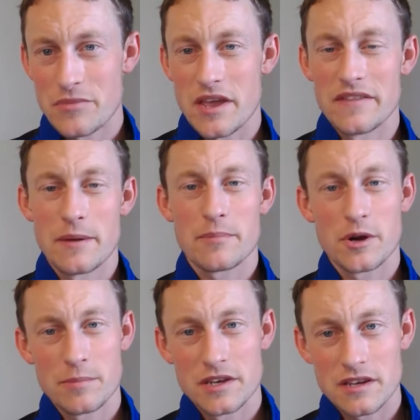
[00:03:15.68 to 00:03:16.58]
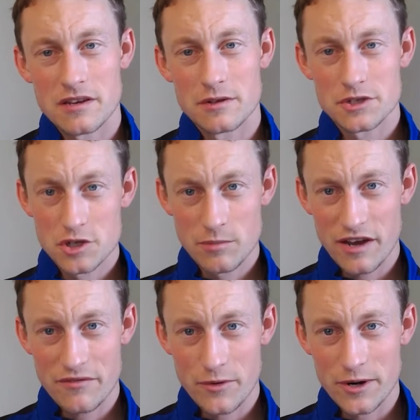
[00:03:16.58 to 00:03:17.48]
And that perpendicular
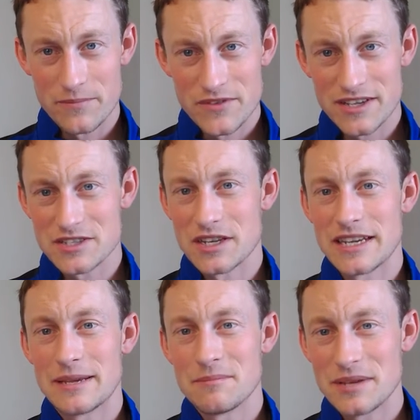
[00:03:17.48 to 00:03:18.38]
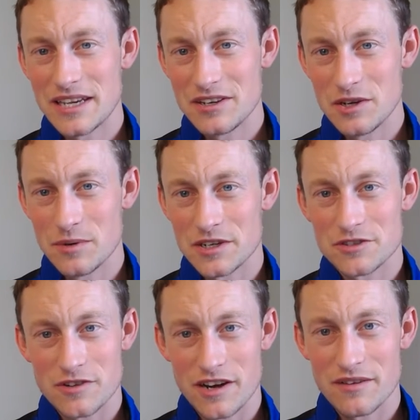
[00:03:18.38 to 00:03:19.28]
2x4 is going to impede you when you're
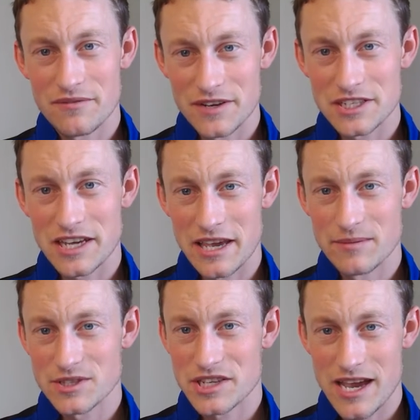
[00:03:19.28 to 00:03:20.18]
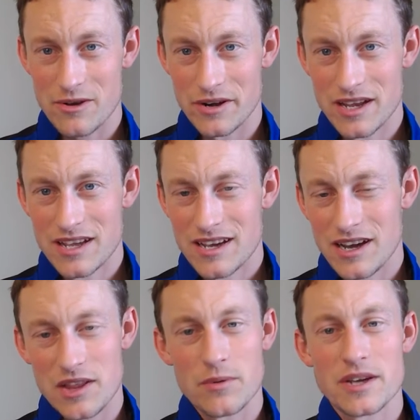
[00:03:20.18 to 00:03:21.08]
trying to fish cables down.
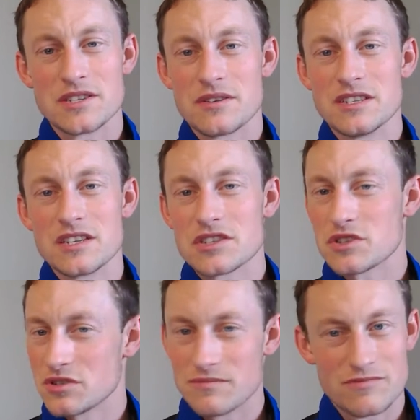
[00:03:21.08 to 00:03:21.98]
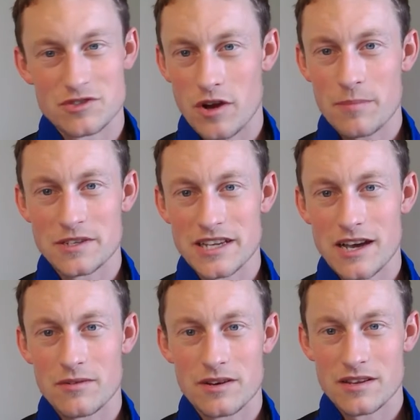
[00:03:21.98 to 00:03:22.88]
Otherwise, you could just drop it
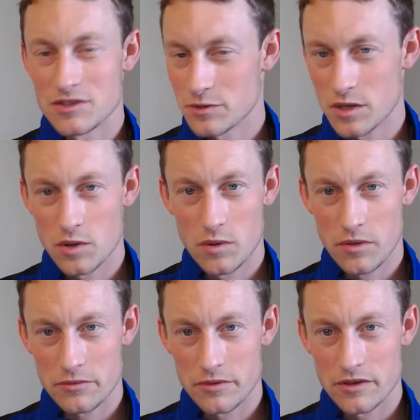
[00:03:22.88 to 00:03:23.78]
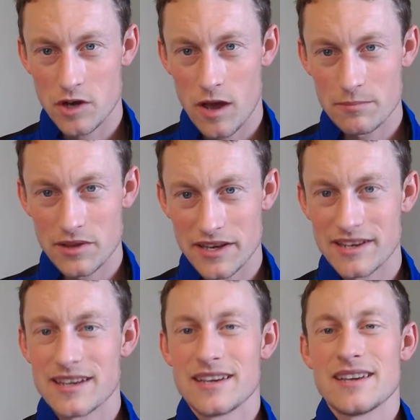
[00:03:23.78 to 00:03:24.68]
down, drill a hole through the top
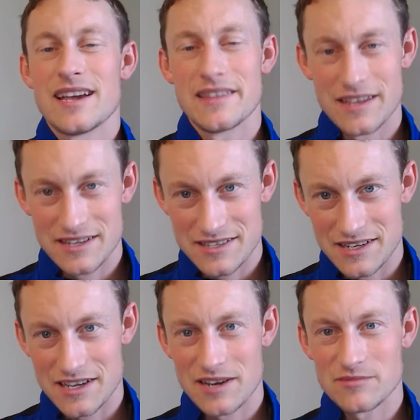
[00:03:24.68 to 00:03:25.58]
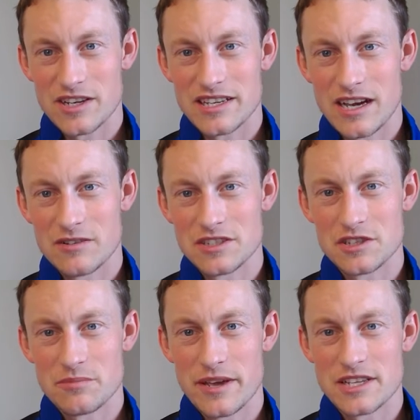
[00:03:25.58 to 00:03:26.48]
plate, and then it's going to come right down into
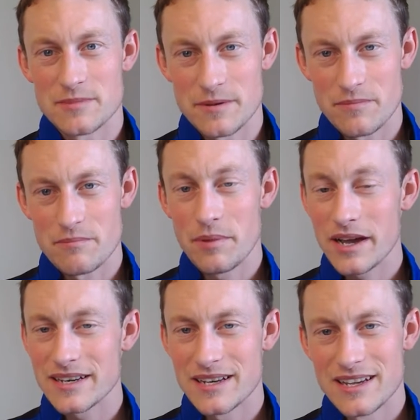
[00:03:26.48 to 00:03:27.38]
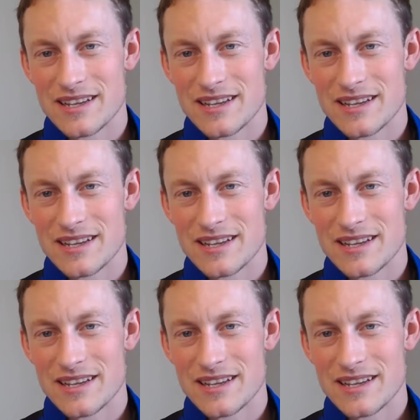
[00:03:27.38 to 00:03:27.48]
your basement. But